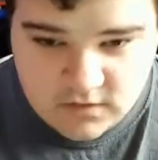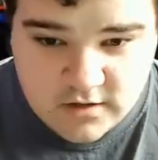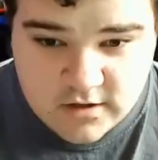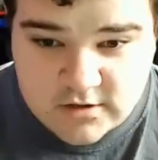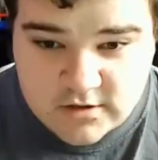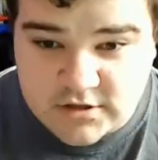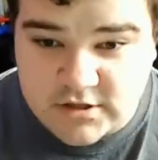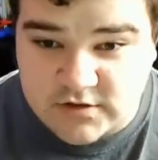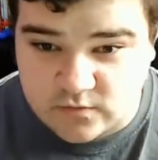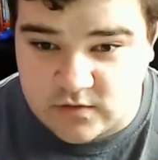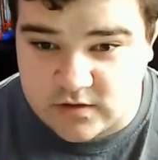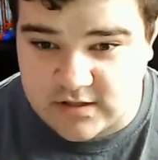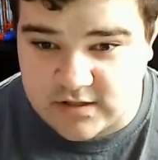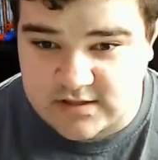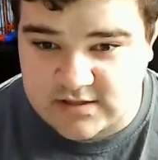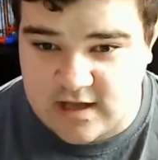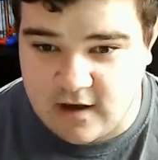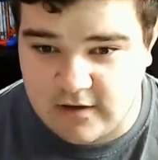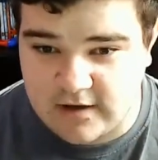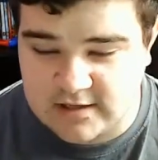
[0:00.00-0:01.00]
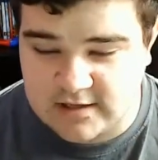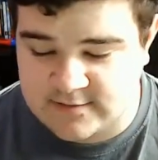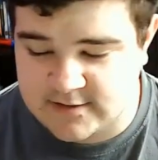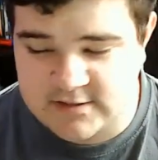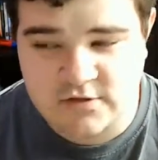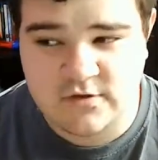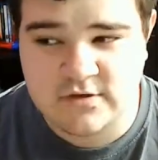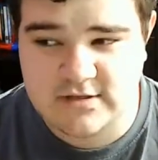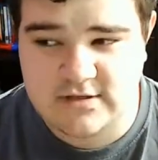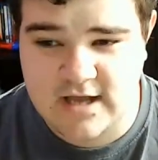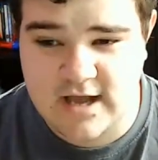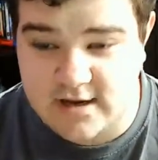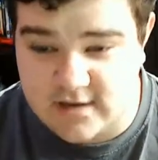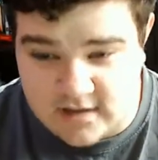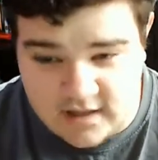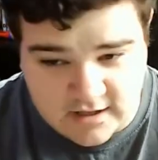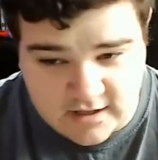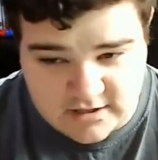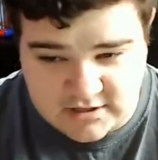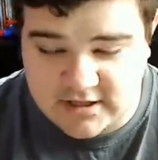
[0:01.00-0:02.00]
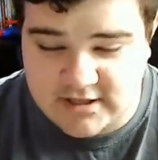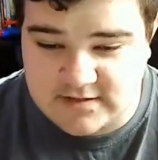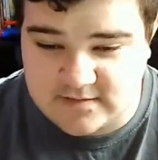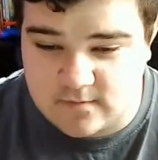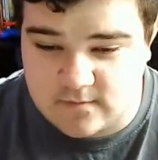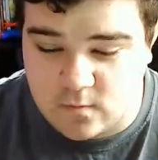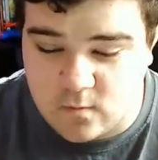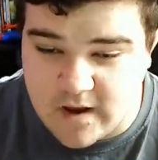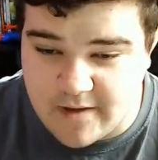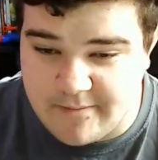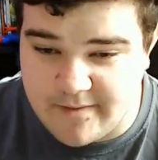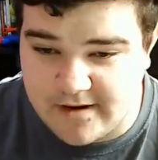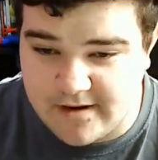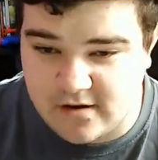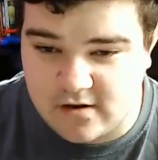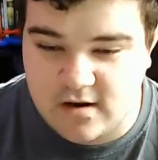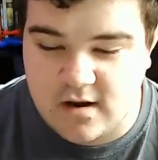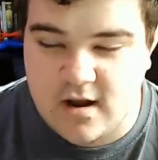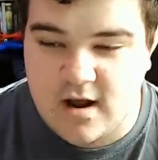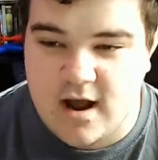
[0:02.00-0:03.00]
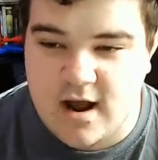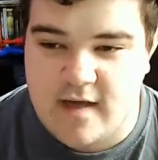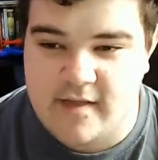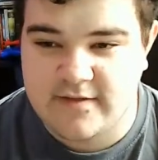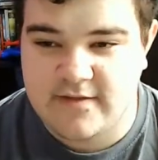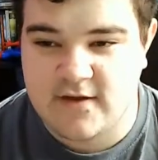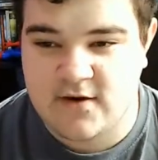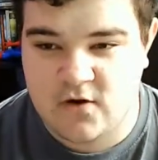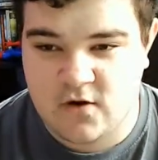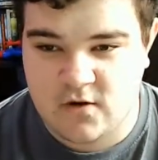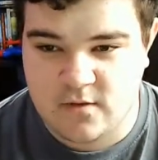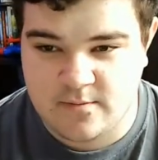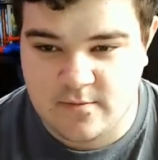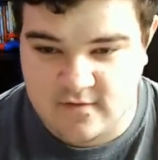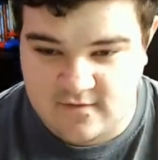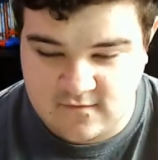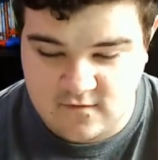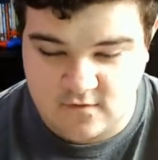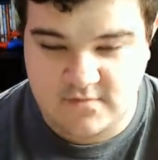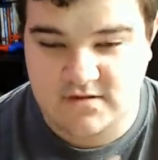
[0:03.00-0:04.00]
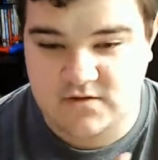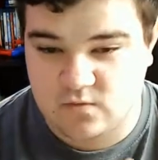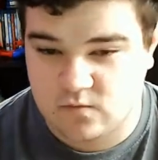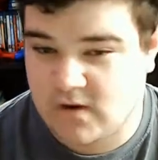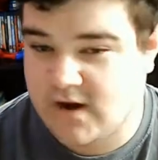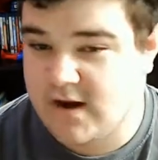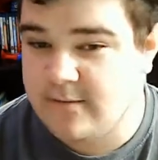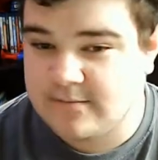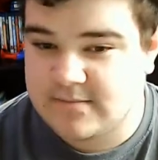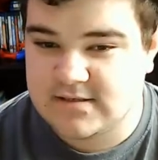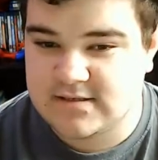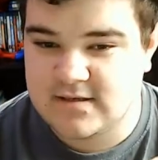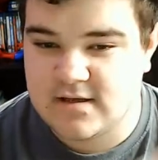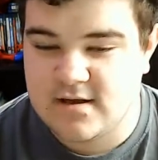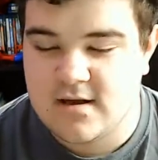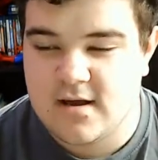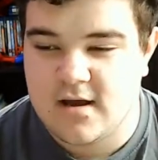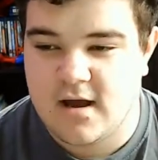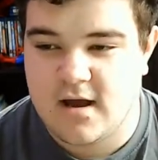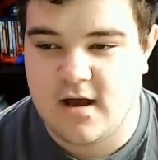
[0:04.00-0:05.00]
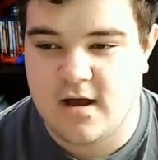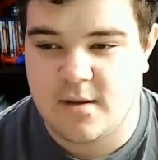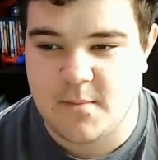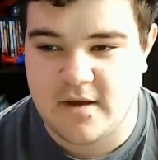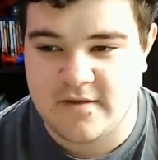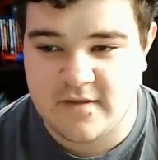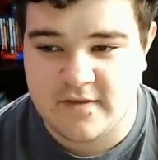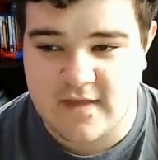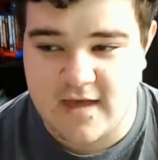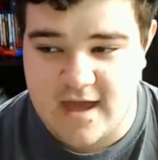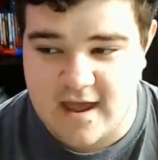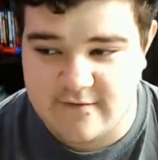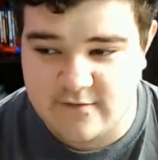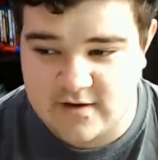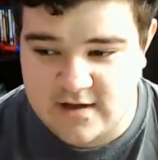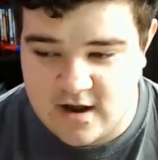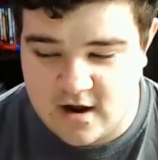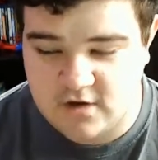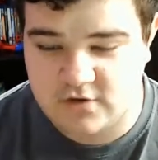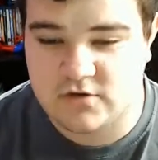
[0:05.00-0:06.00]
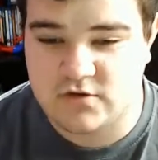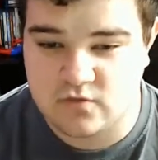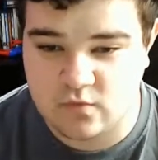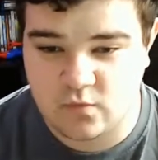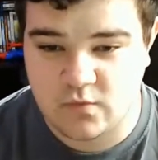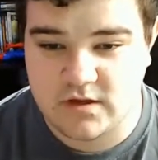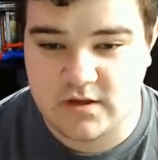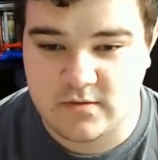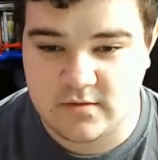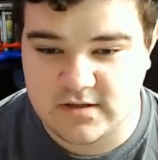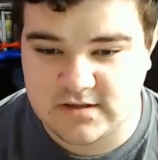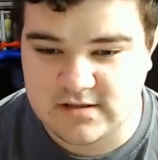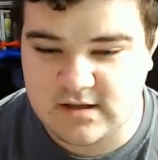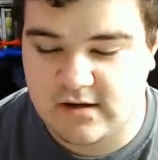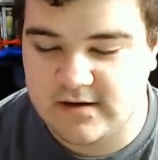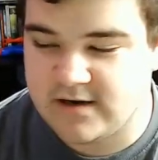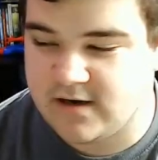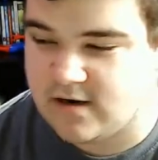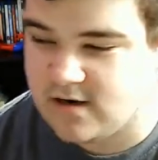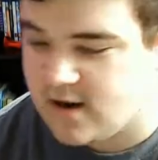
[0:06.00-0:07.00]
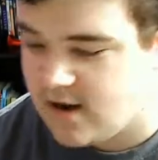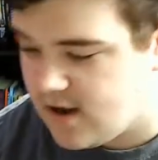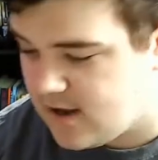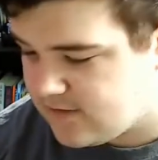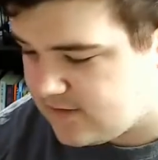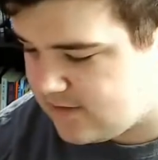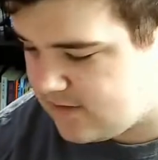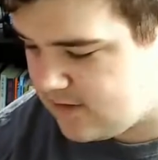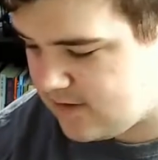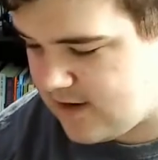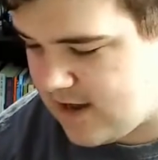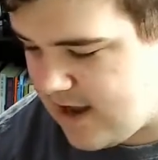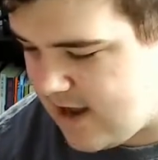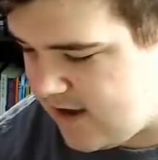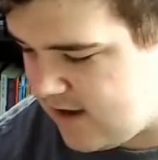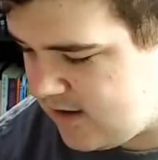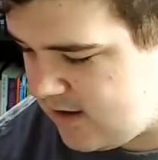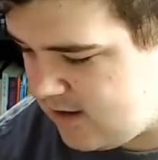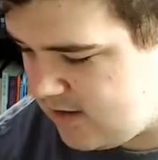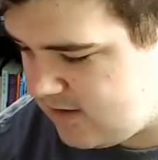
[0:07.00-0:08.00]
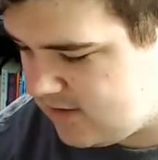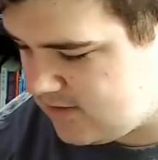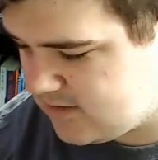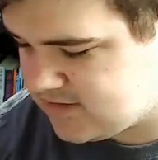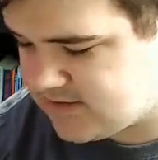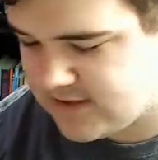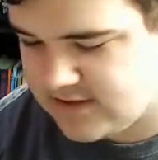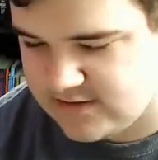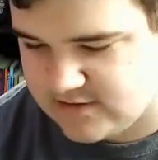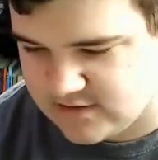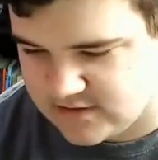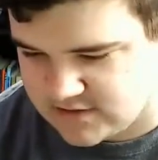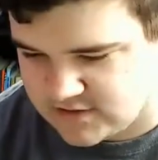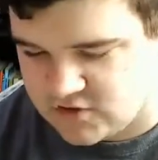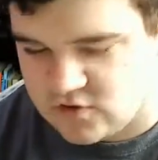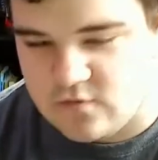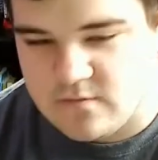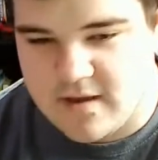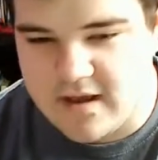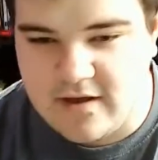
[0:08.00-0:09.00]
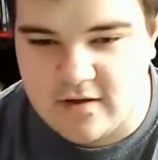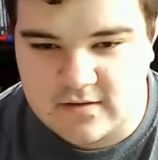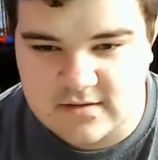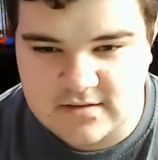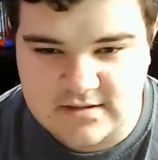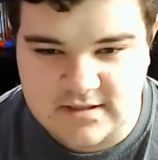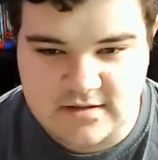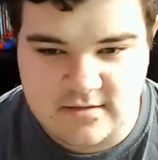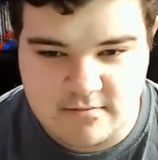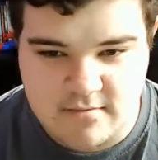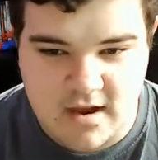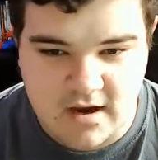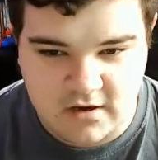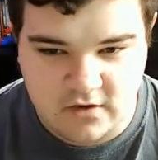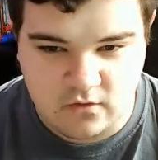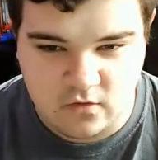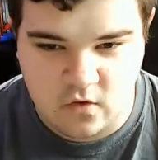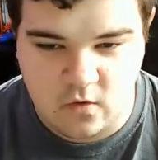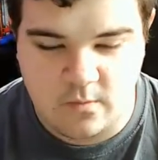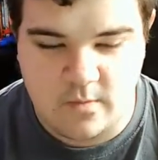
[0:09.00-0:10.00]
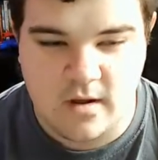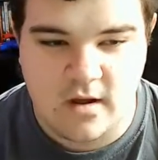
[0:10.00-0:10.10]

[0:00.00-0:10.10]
she's really solid, especially towards the end. Like, she gets way better. I think that her performance ramps. I think that every character is really, really solid here. The guy, there's two males in the main group,